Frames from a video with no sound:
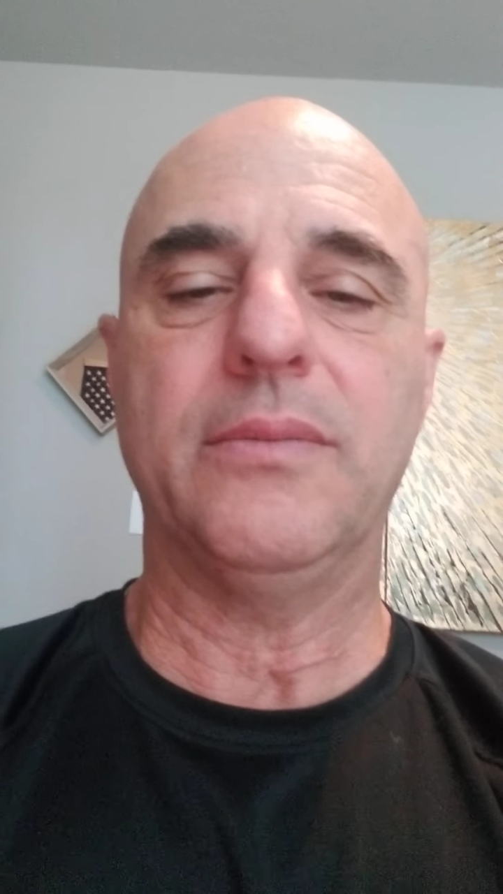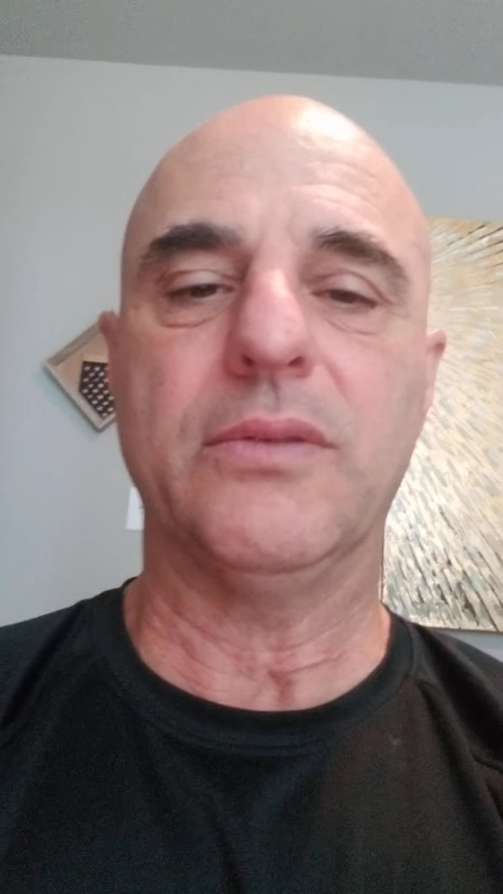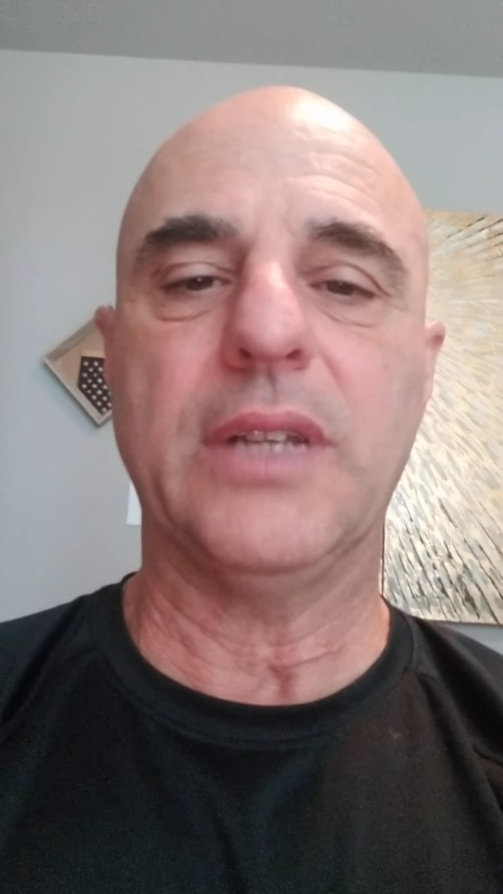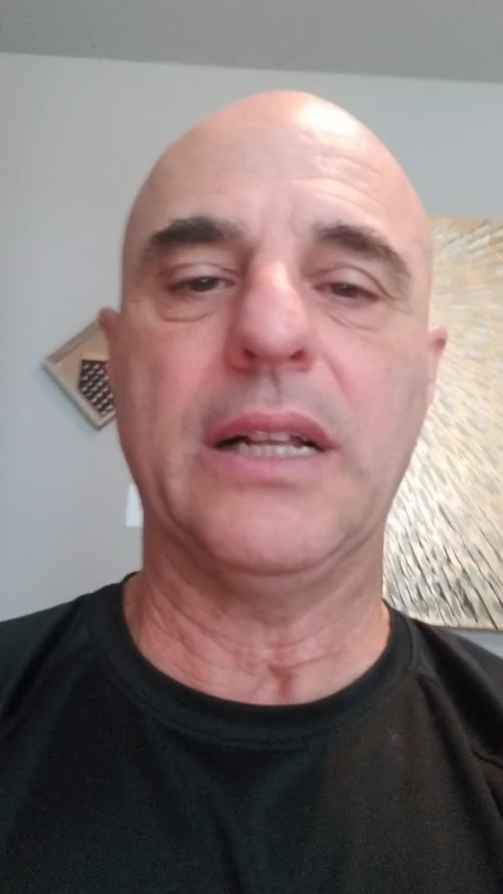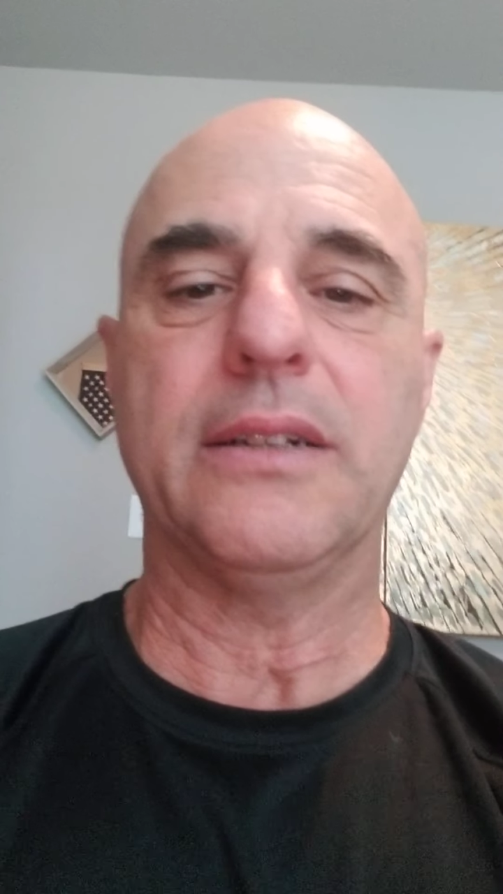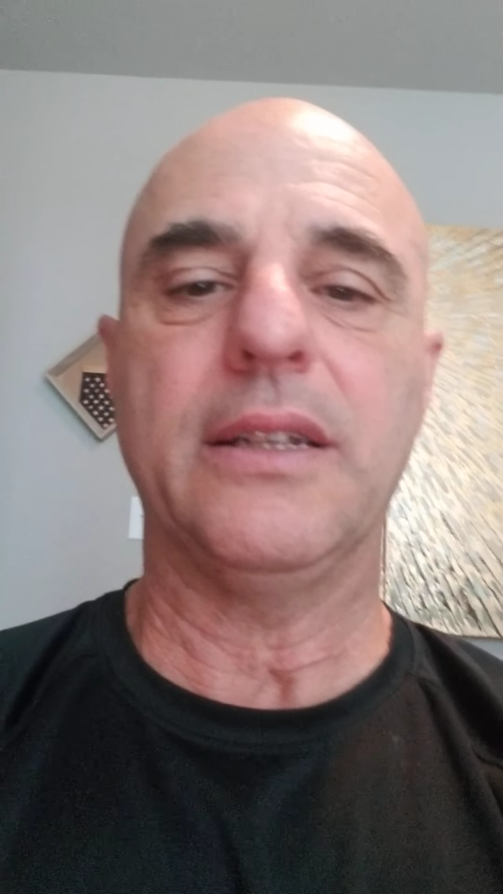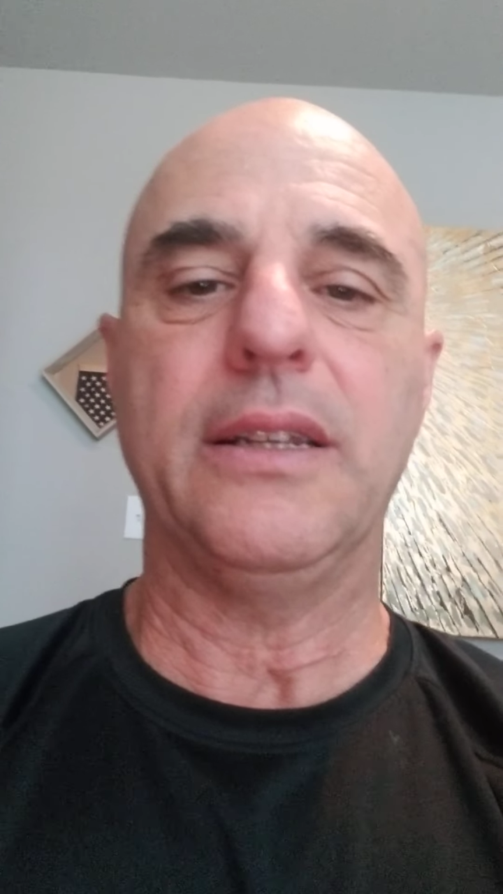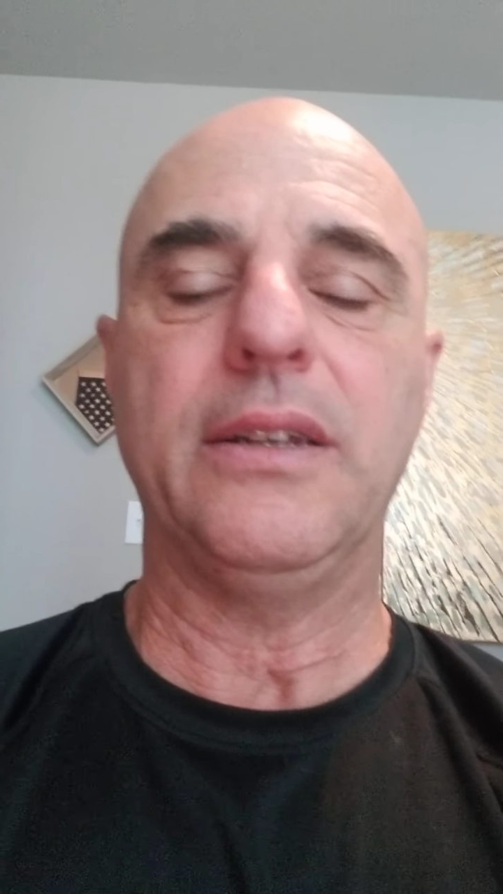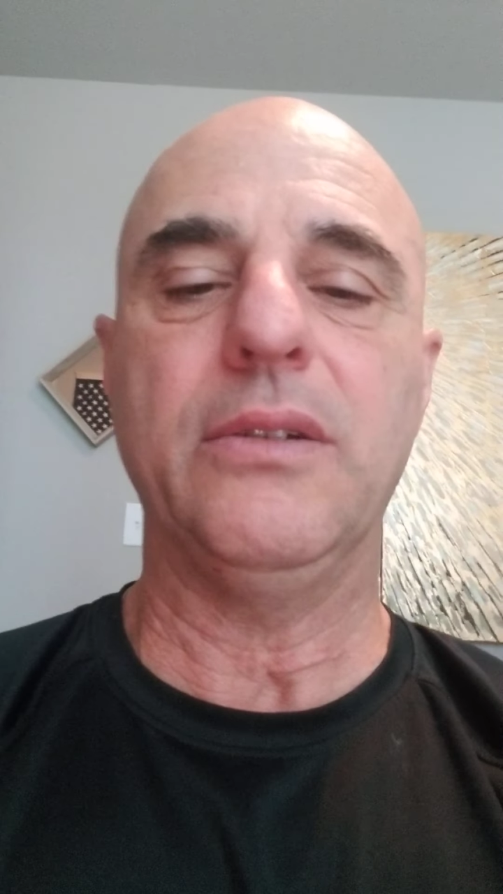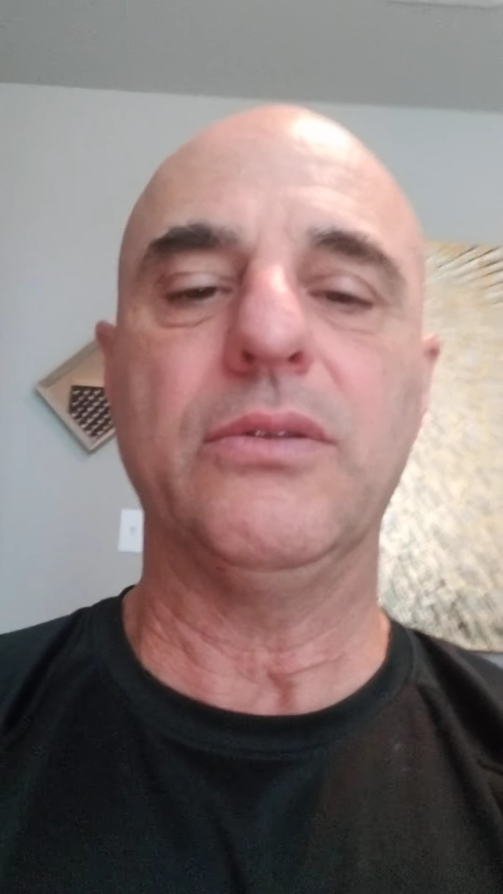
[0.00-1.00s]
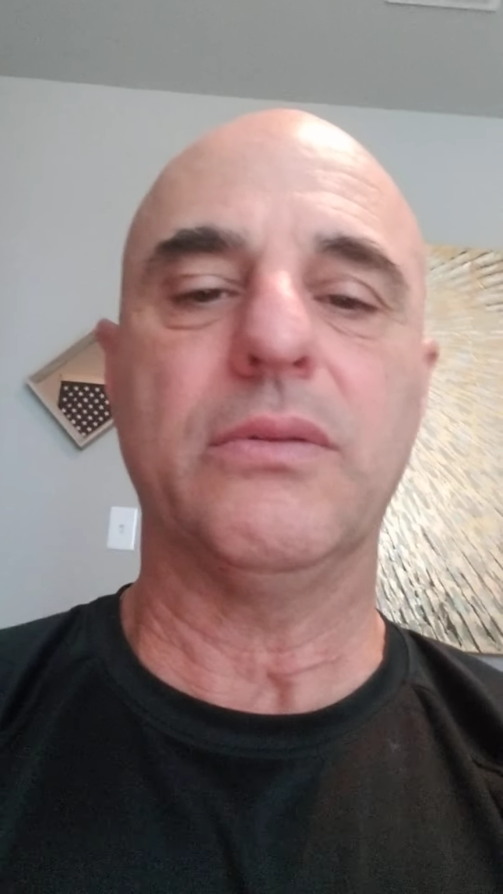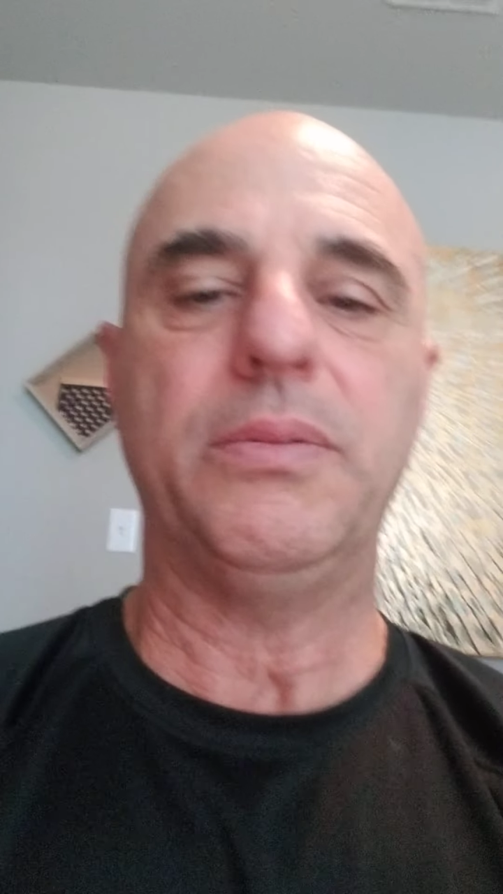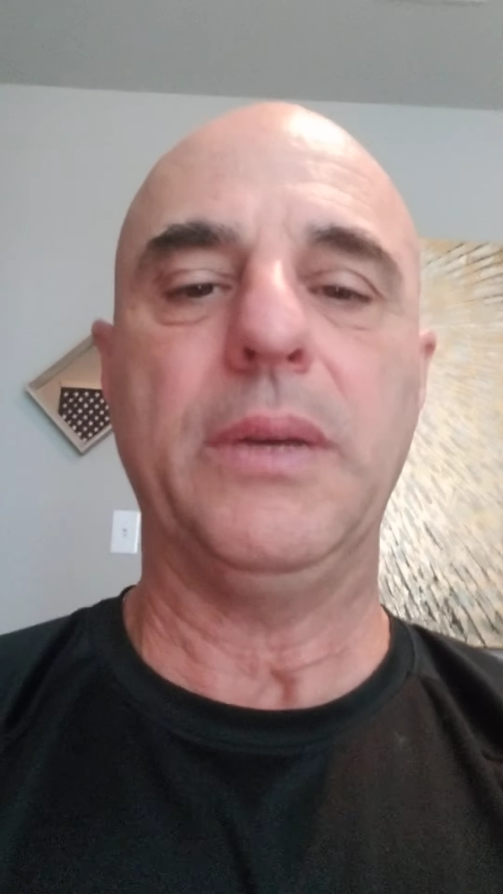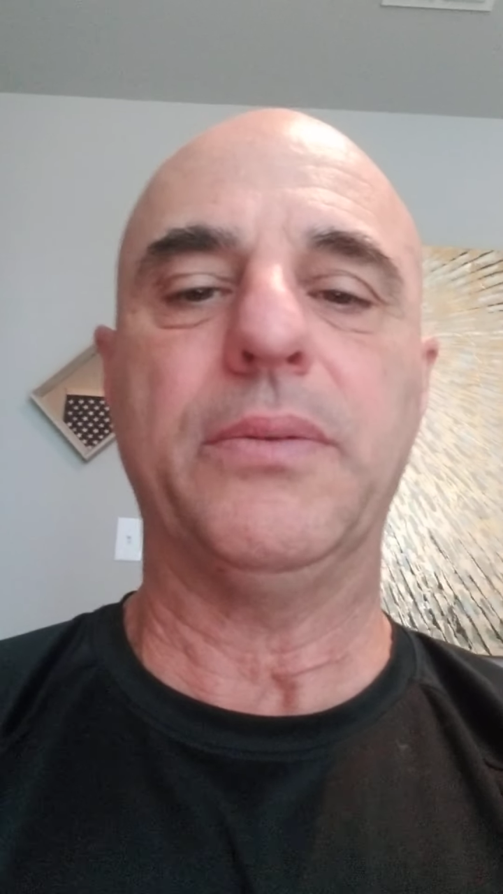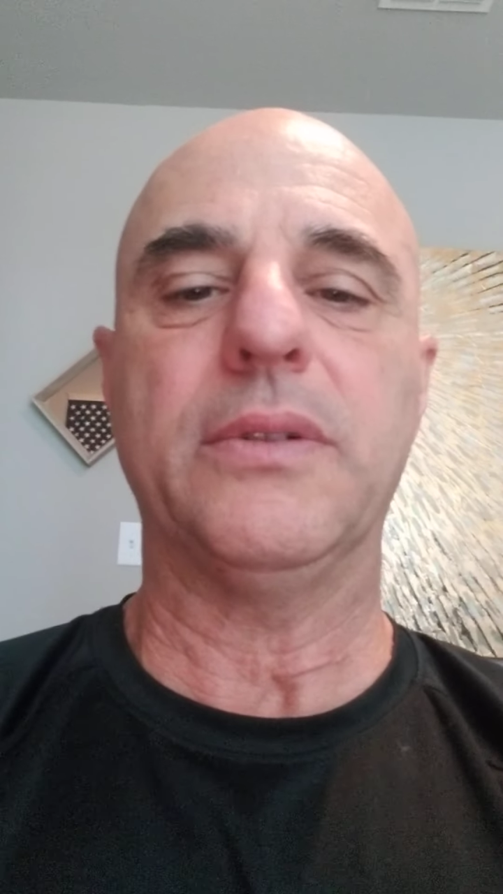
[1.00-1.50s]
modality to use with
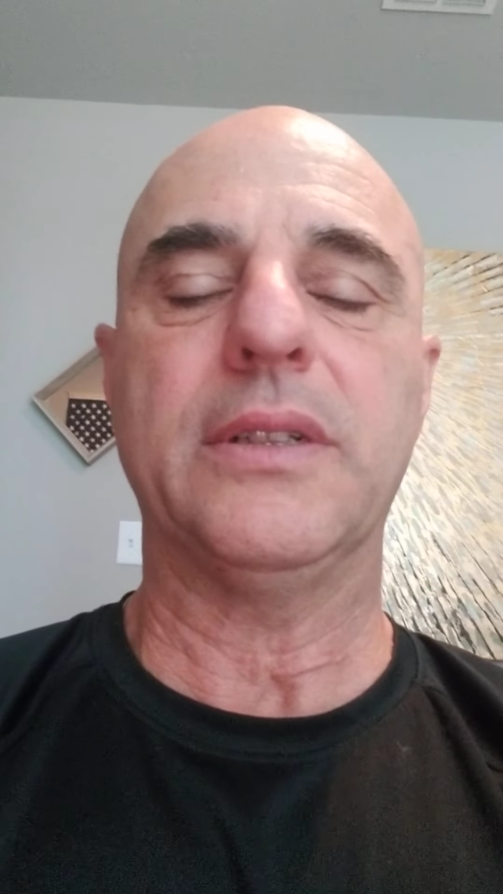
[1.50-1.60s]
people.